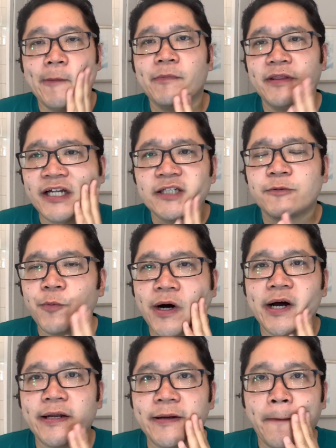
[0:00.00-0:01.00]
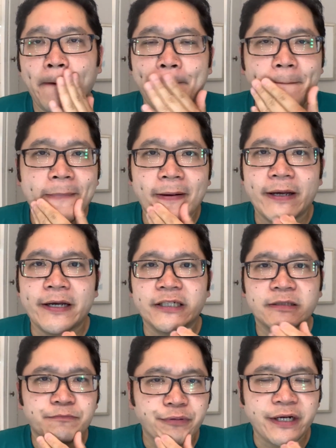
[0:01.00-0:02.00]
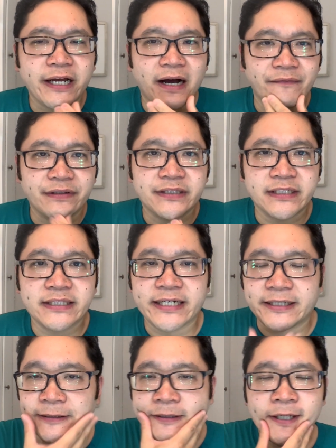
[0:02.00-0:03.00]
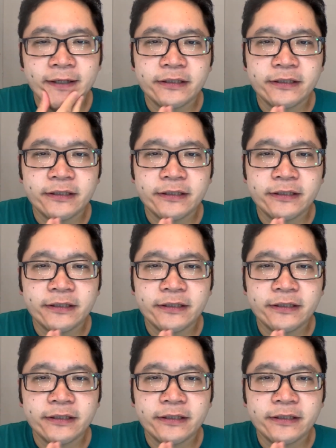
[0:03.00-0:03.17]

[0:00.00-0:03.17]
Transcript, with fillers: this one is pretty obvious to tell.